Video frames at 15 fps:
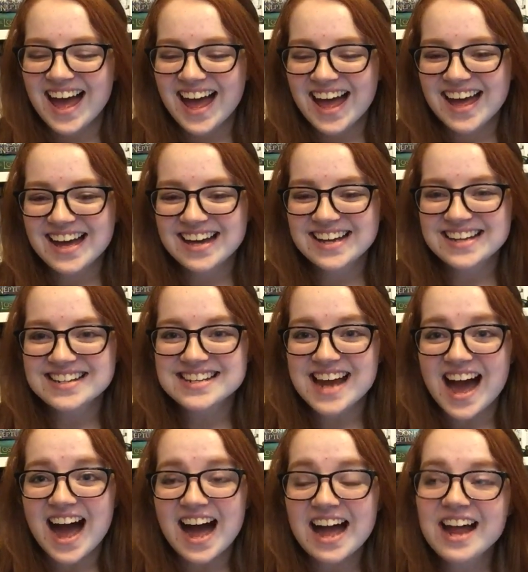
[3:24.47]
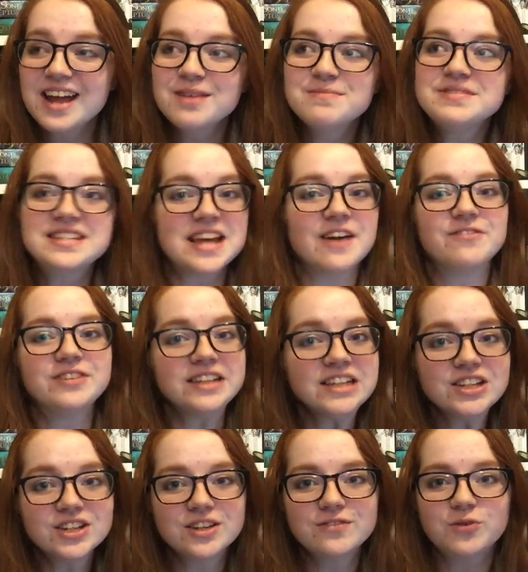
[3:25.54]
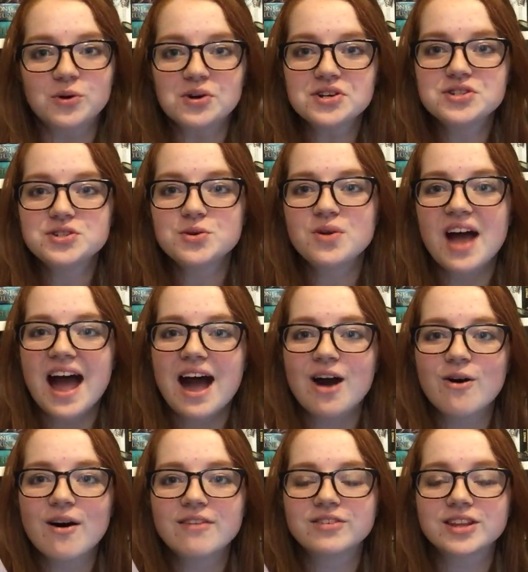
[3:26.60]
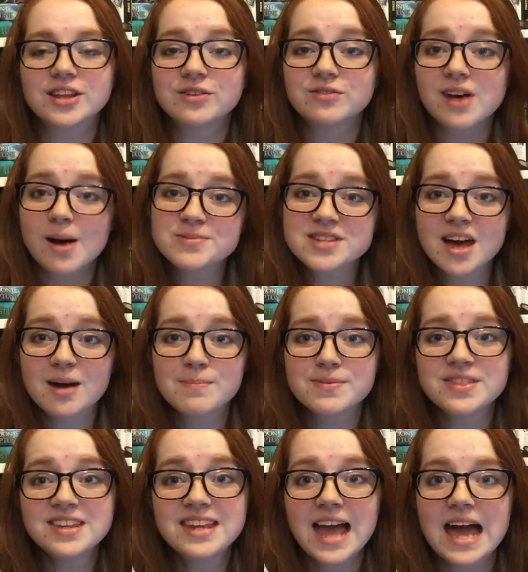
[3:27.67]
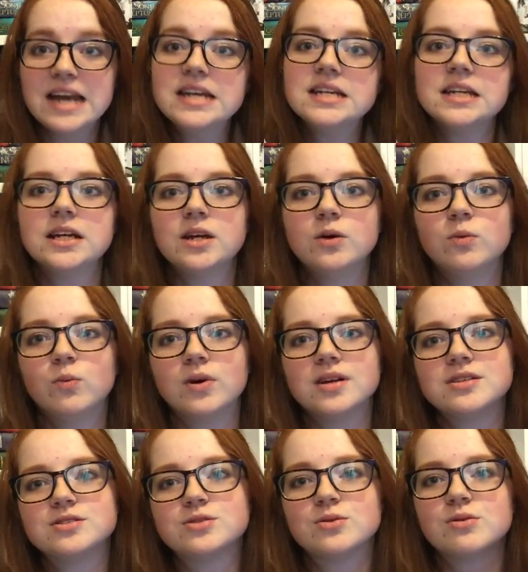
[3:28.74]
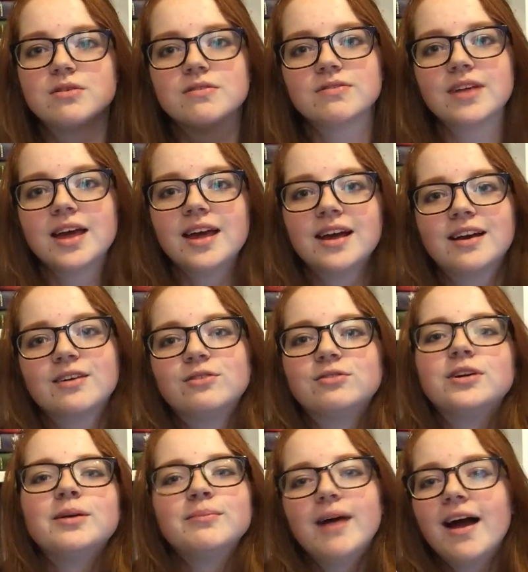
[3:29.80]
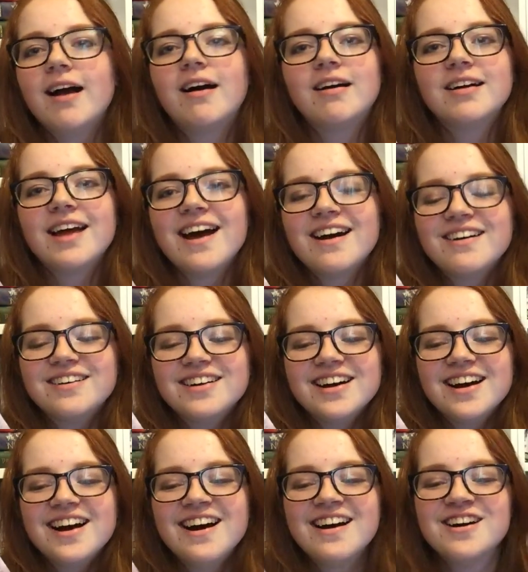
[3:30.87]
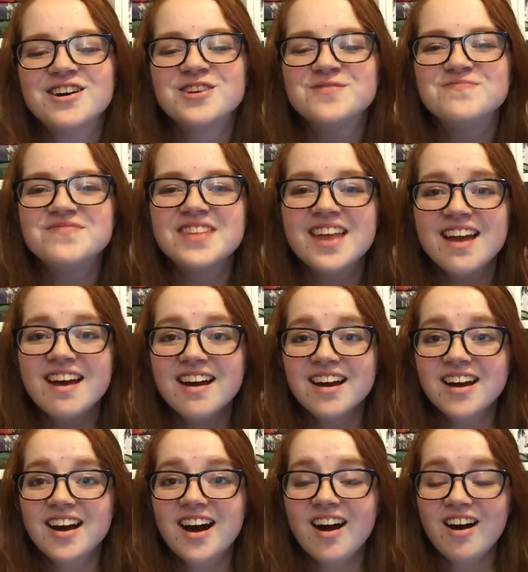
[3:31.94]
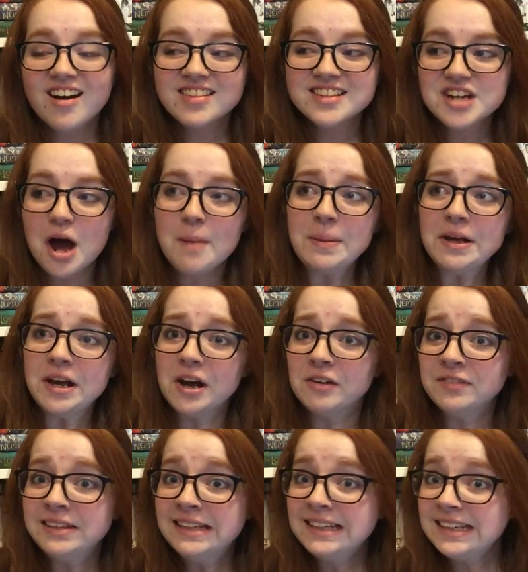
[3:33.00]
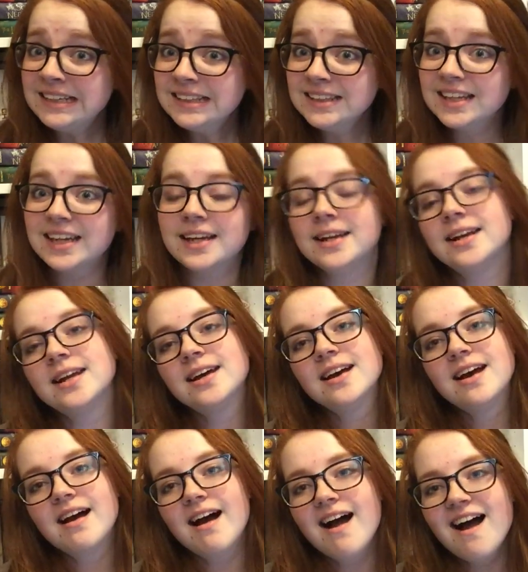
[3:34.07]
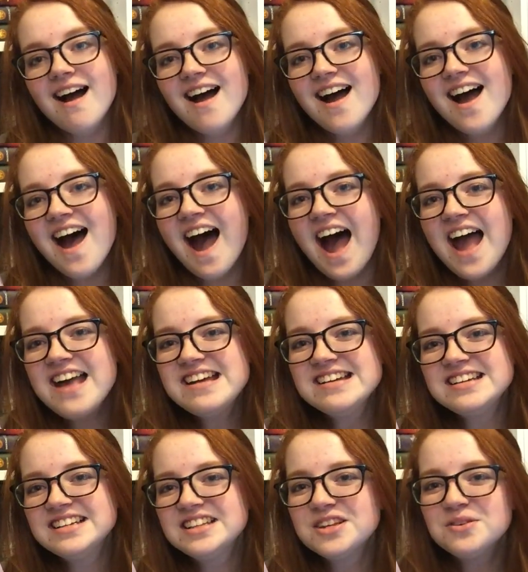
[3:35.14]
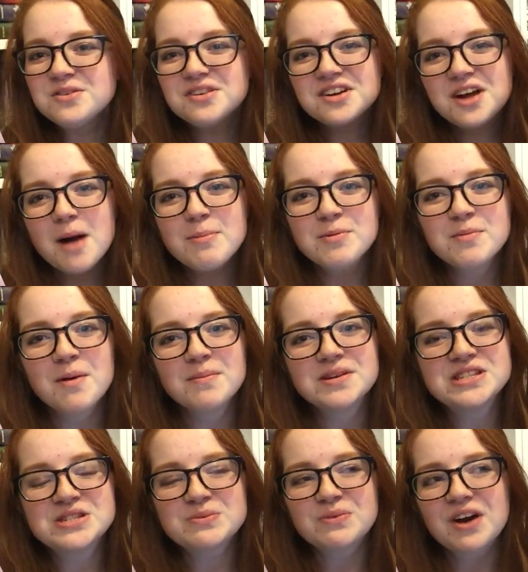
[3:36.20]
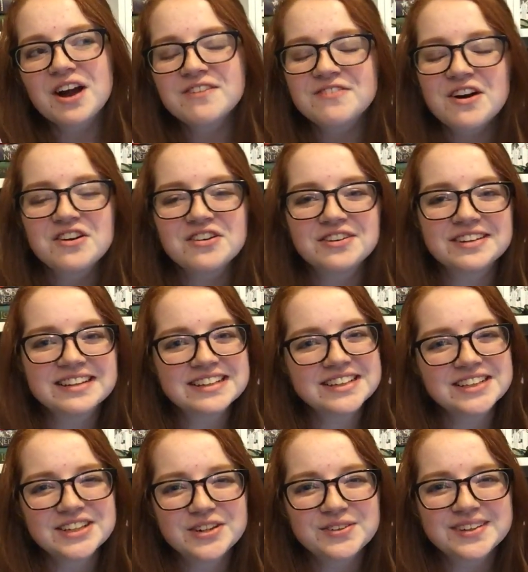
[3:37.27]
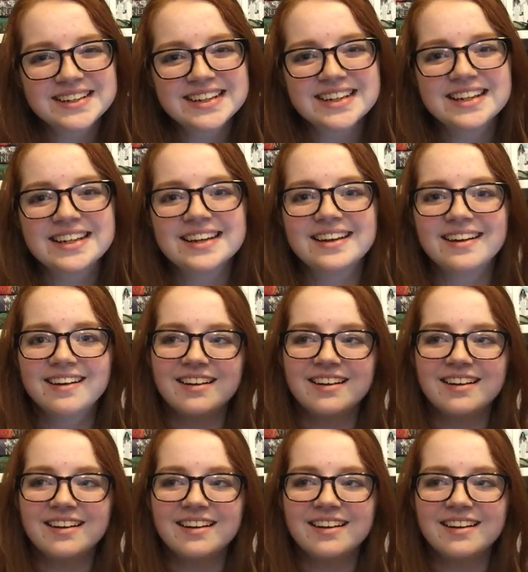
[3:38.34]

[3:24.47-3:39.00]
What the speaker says: and I'm definitely looking forward to how everything wraps up. The ending was sort of rip my heart out. On the topic of Edlin, there were a couple moments where I found her a little annoying.